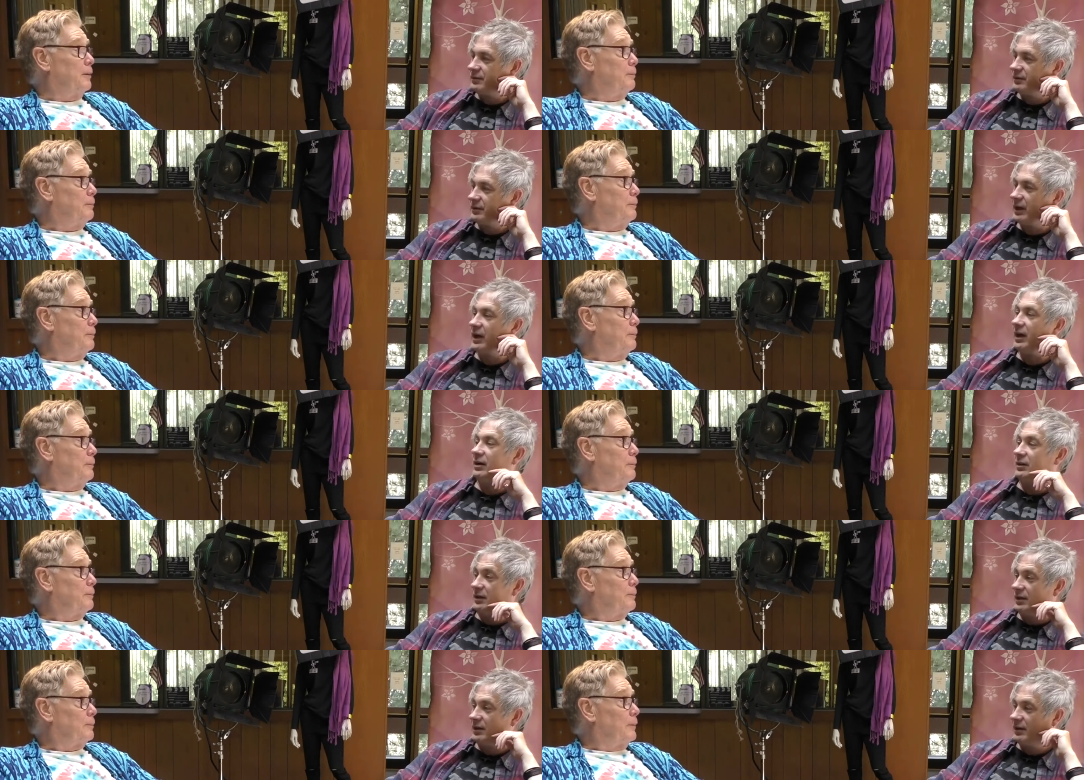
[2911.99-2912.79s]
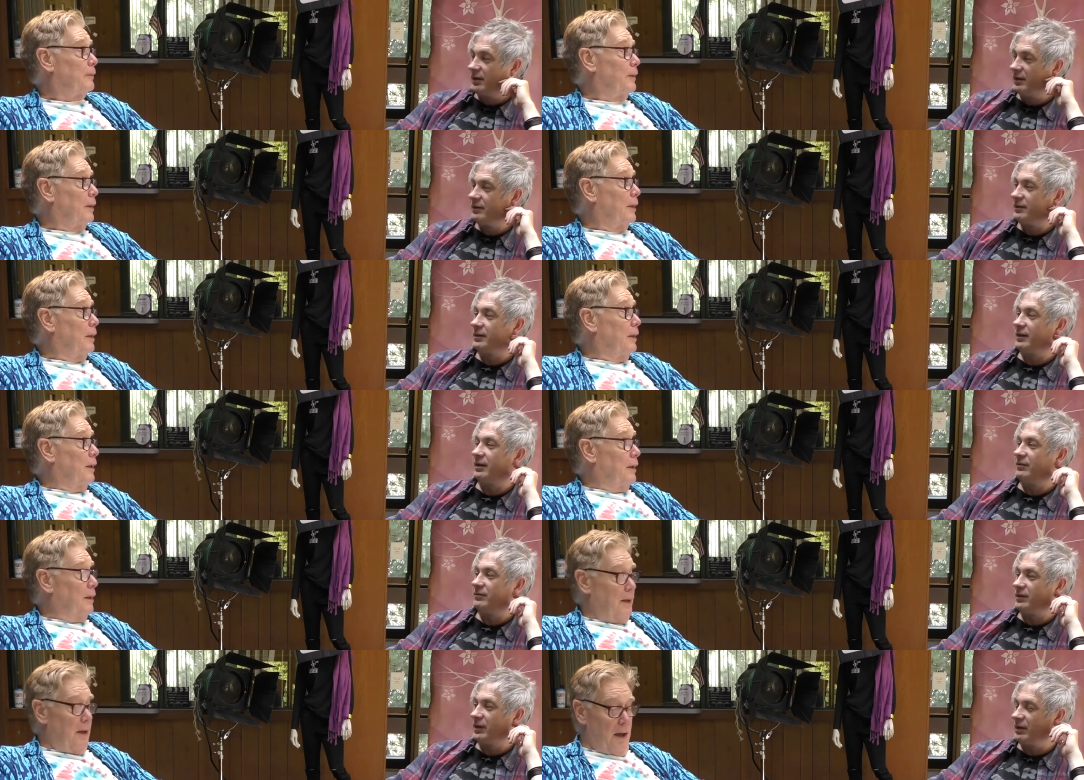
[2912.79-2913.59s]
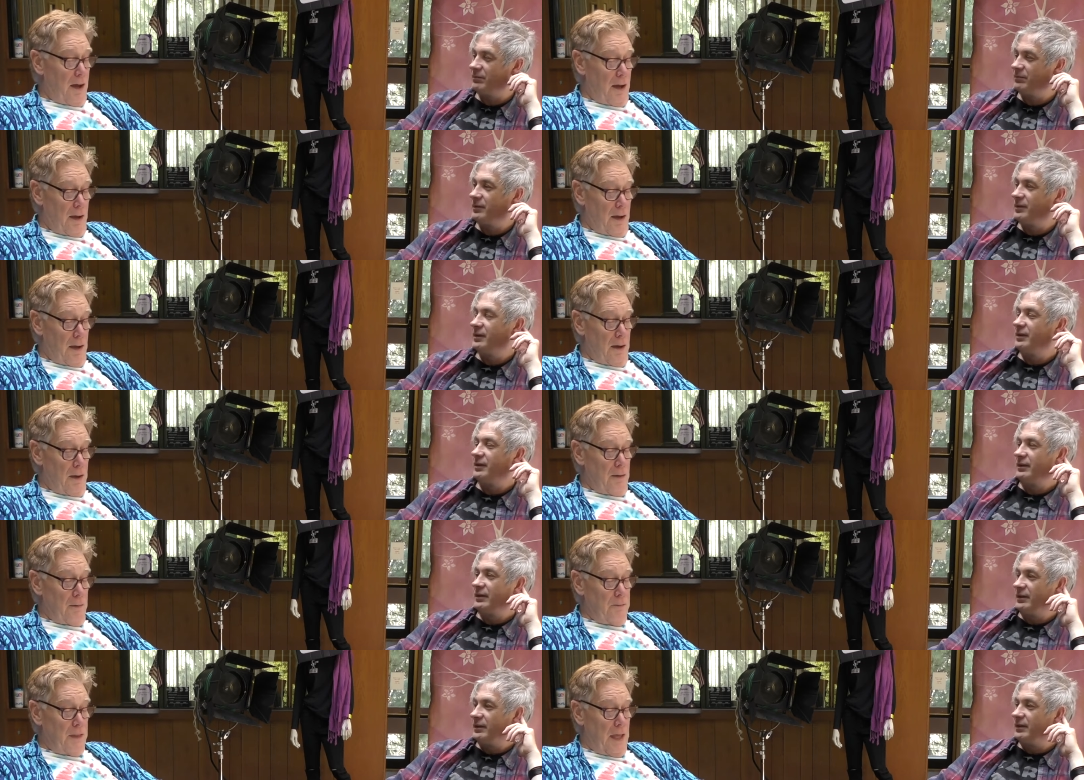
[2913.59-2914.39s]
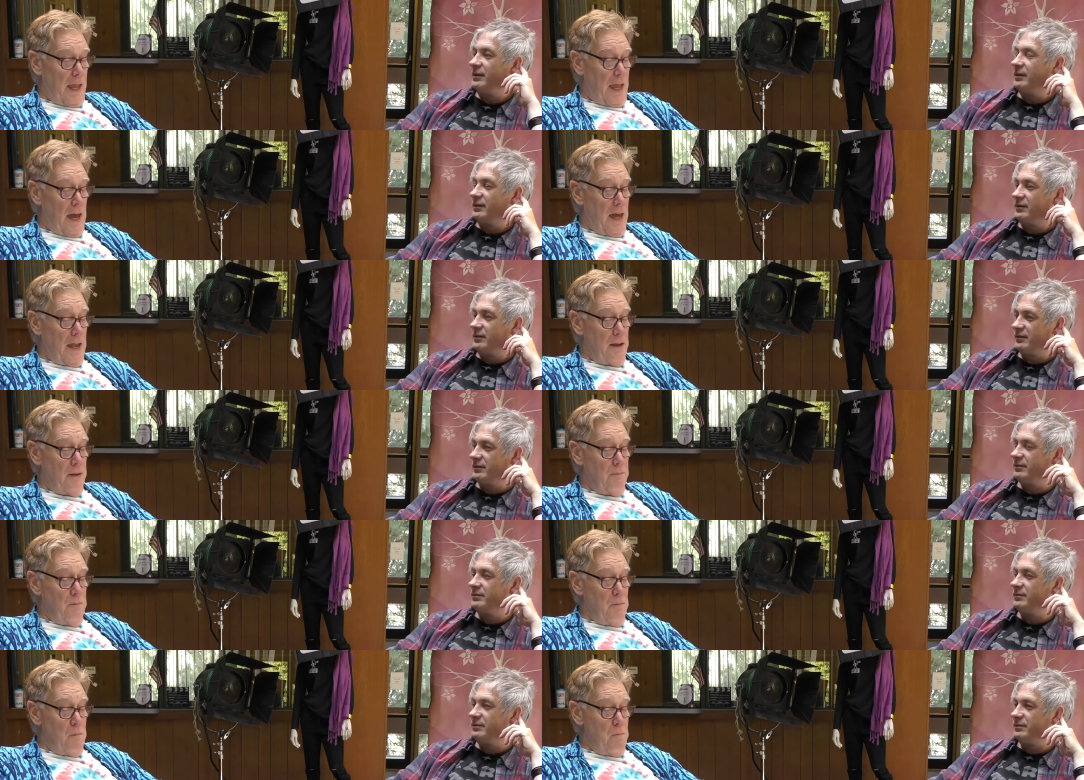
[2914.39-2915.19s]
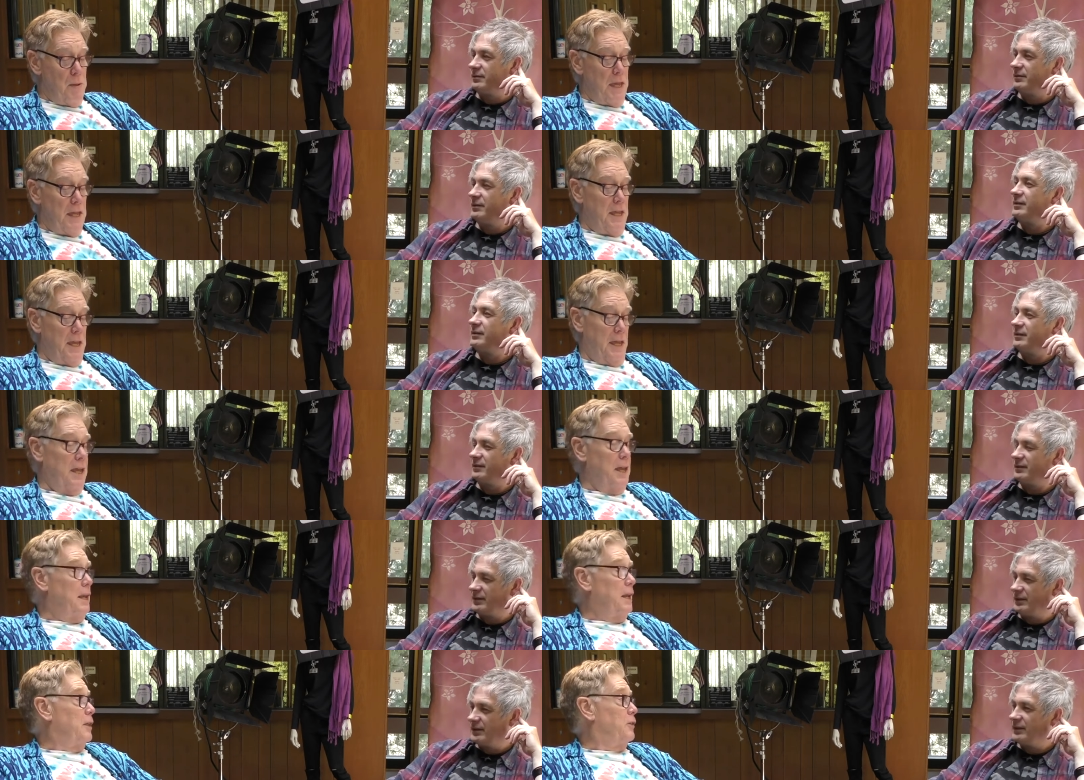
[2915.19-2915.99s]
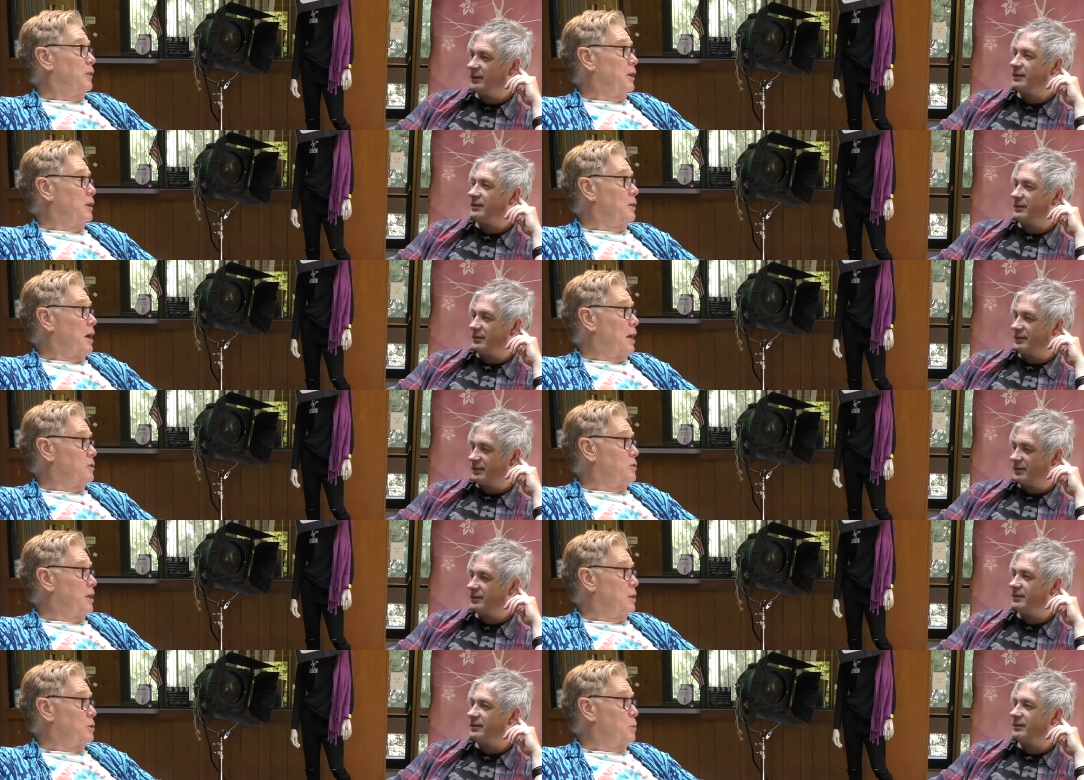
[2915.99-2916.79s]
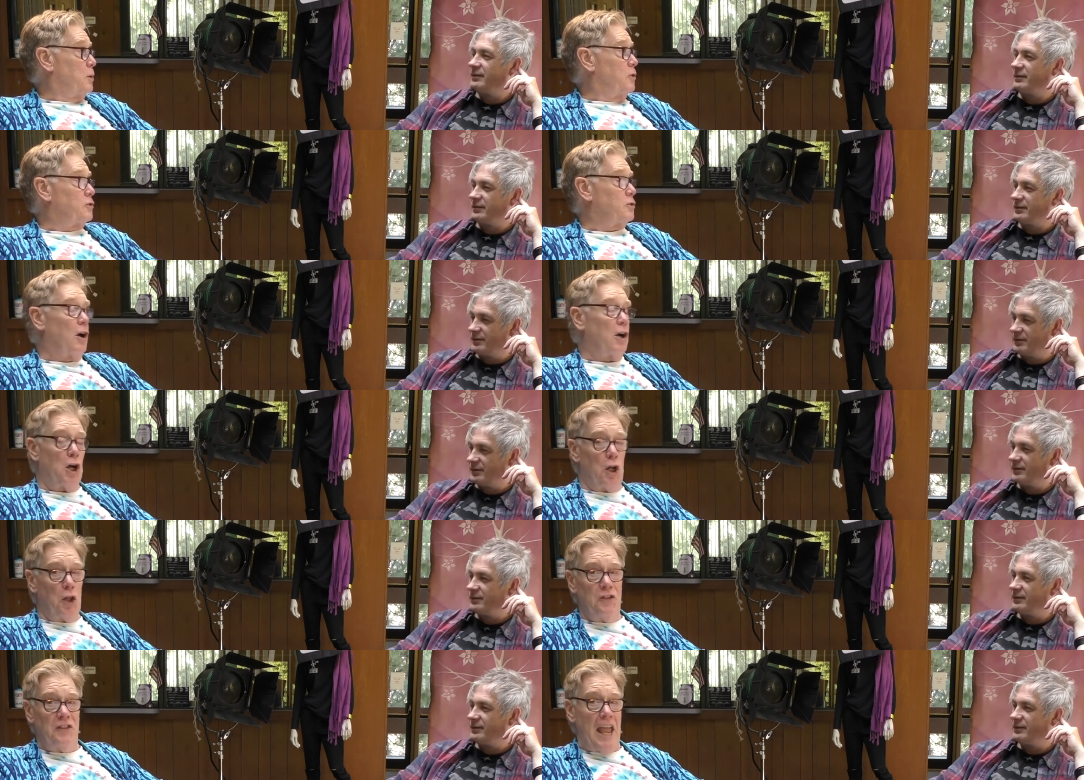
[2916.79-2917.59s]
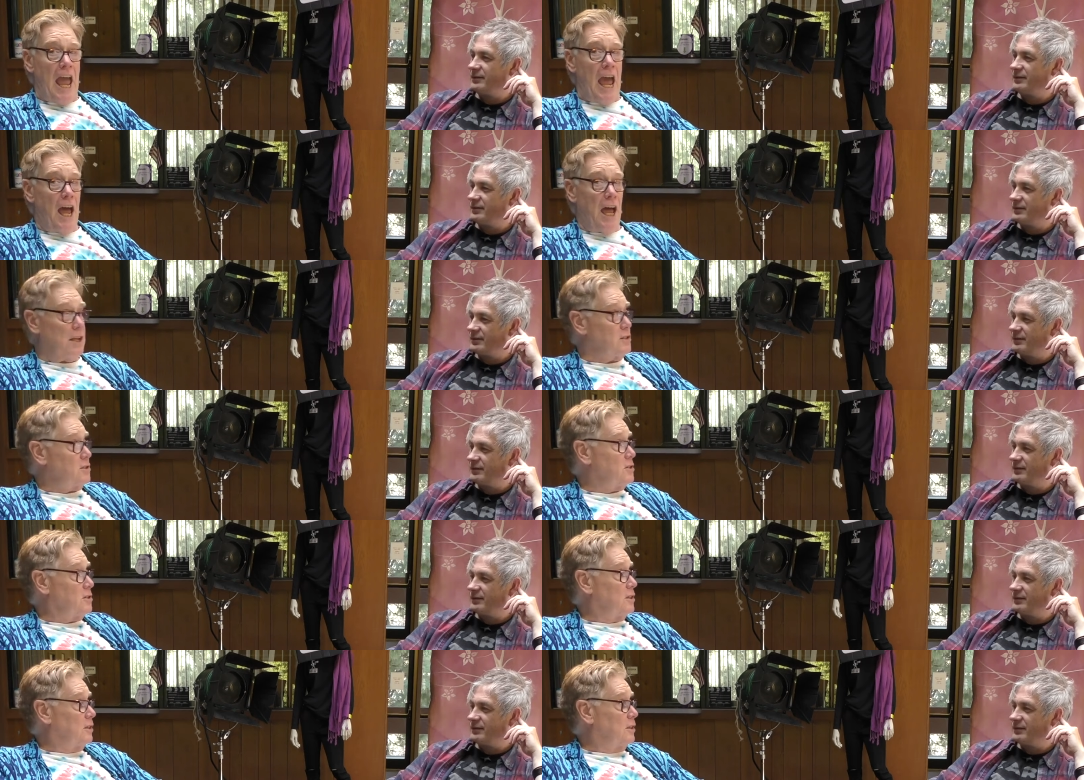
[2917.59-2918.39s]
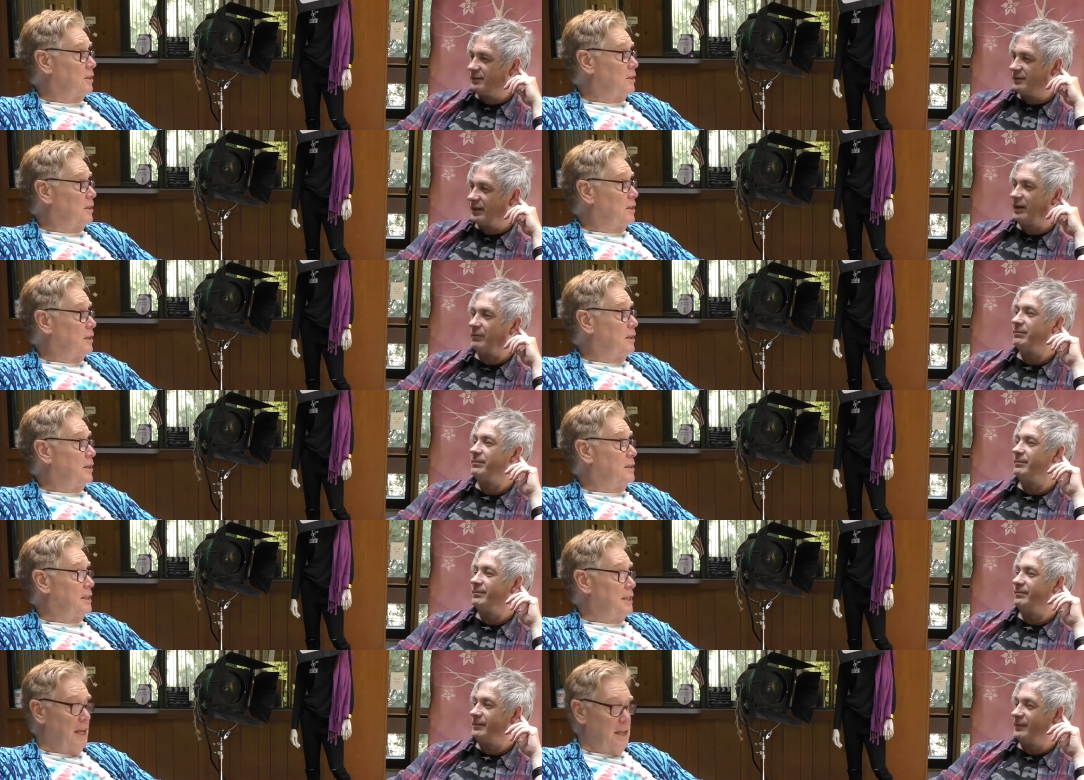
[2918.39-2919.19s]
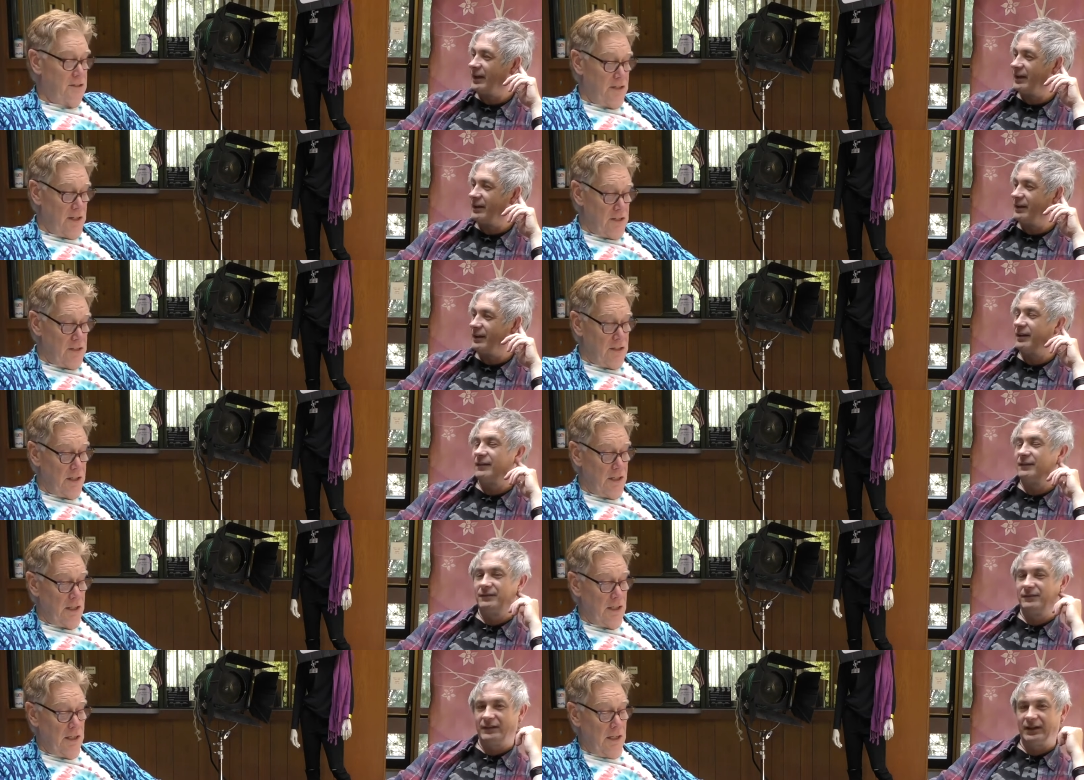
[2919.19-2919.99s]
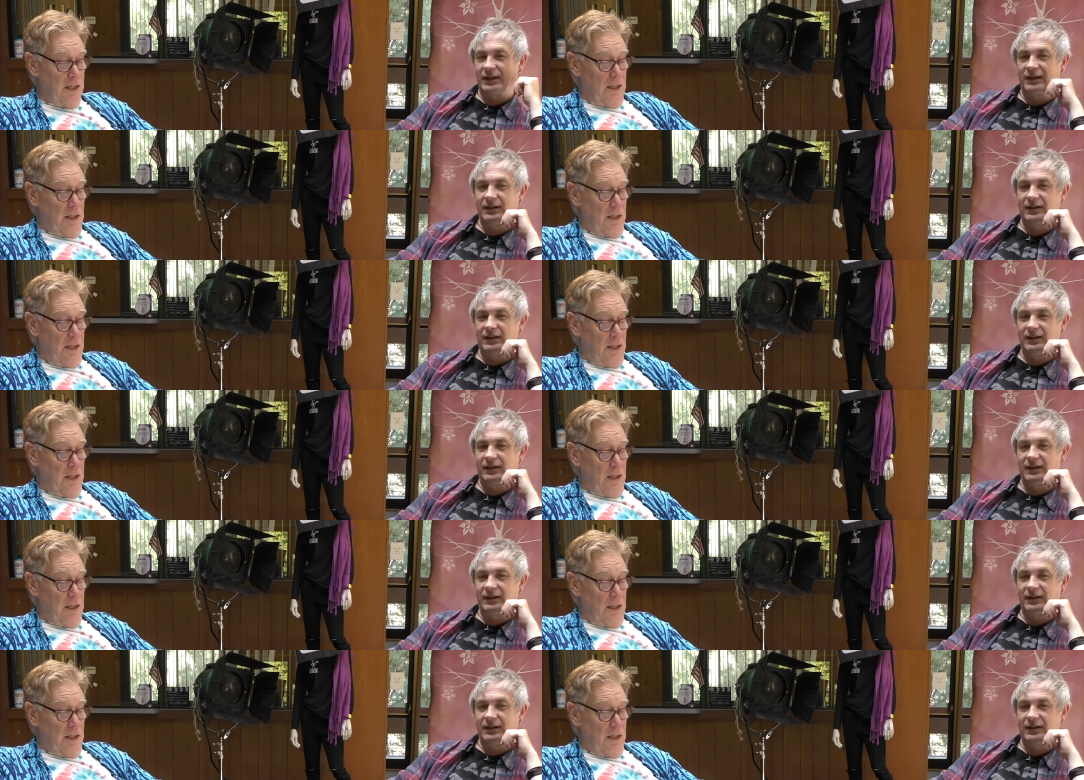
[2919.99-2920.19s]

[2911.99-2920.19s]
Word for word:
Speaker 1: yeah, uh-huh, yeah, yeah.
Speaker 2: They had a big hit in the United States with a song called Dazz. Yep. D-A-Z-Z, yeah, yeah,